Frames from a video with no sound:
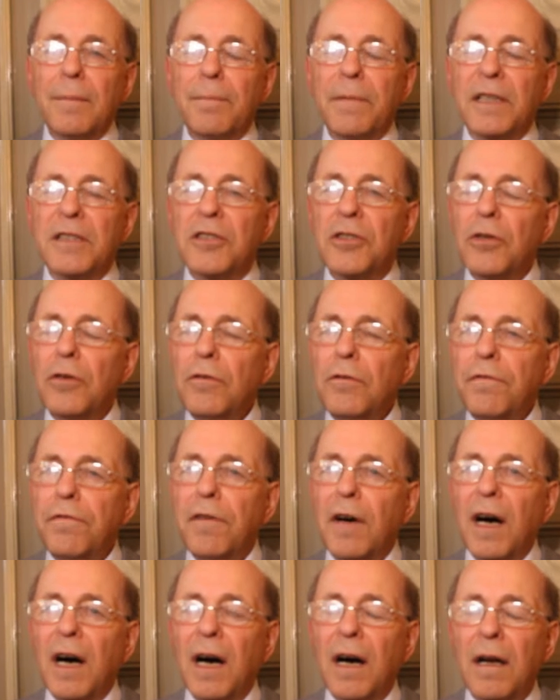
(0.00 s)
But so
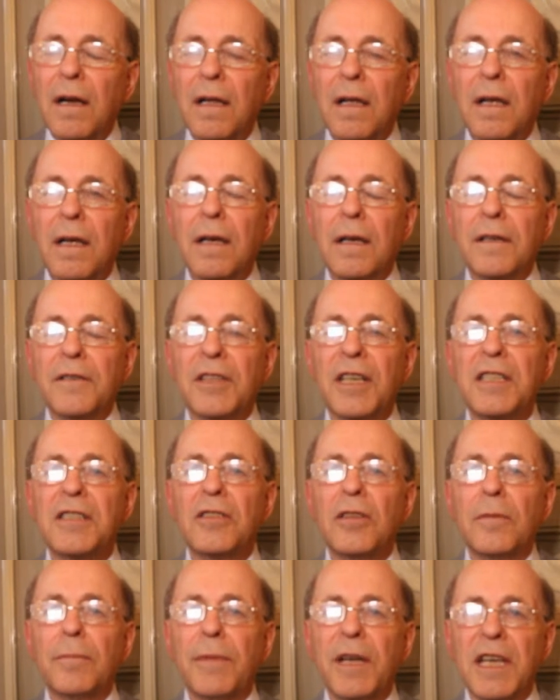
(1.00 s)
far,
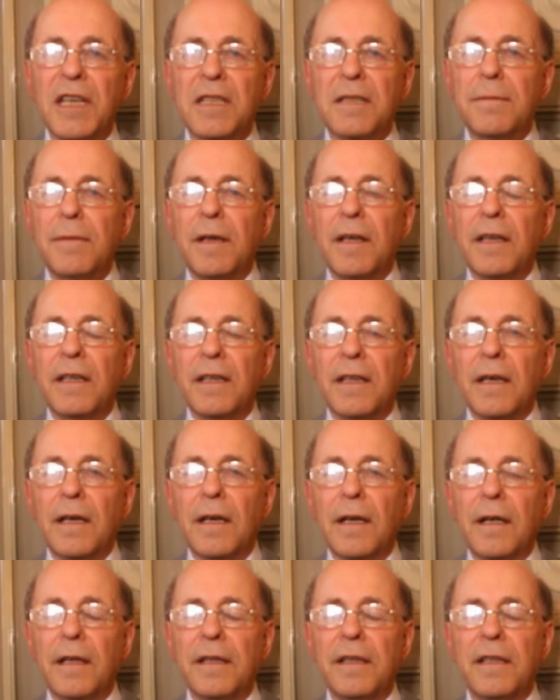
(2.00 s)
Russia makes
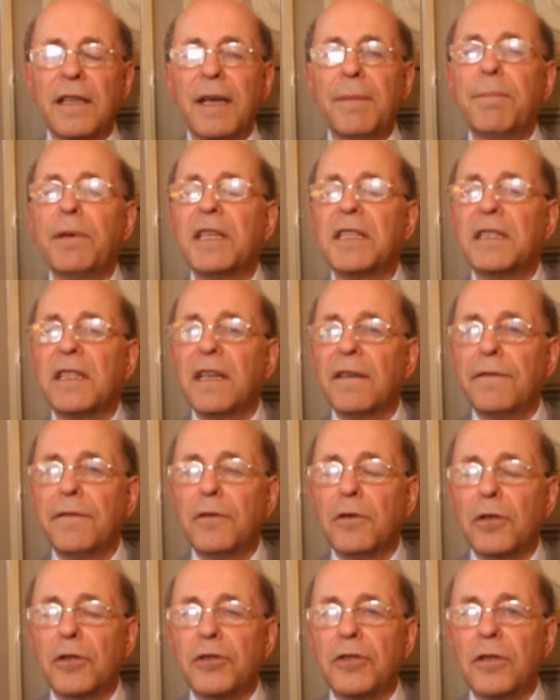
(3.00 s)
their best
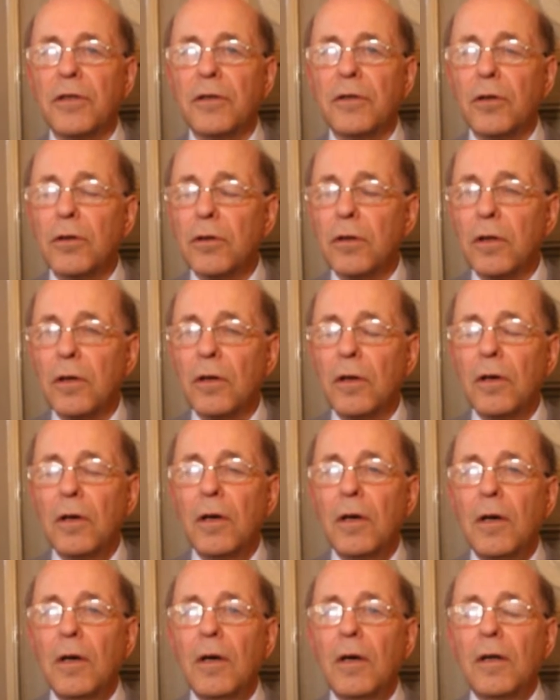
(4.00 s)
efforts not
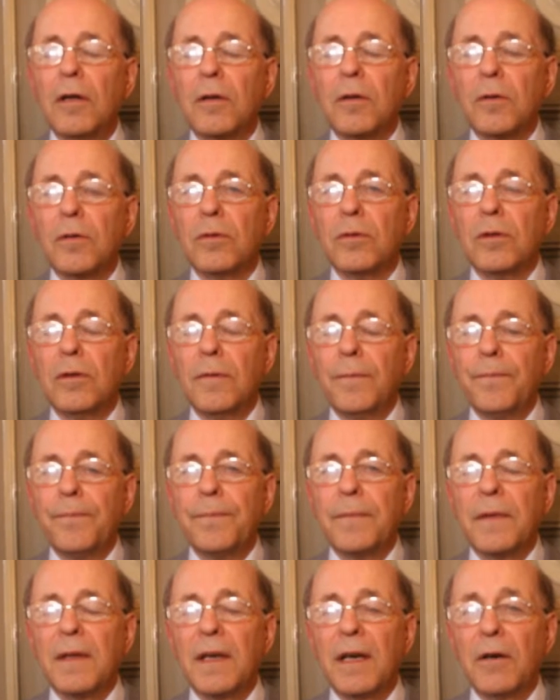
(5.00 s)
to,
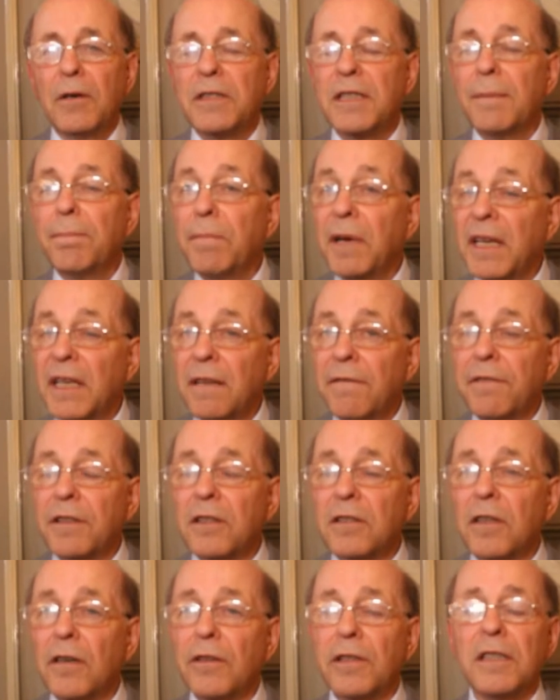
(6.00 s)
how I say,
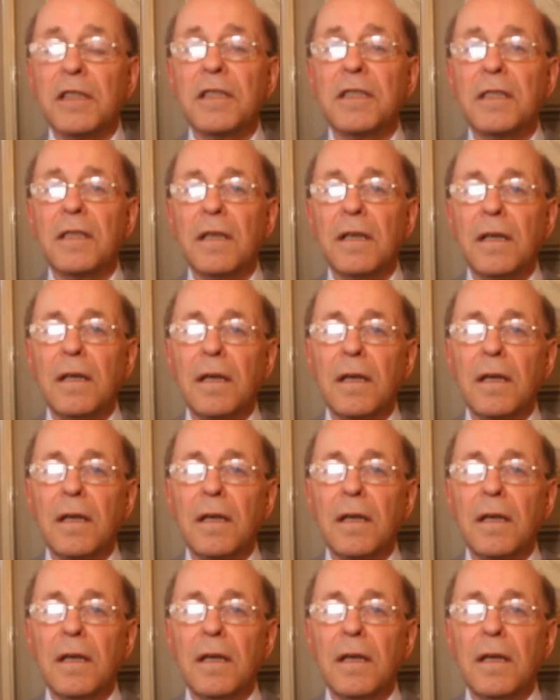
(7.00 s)
benefit of these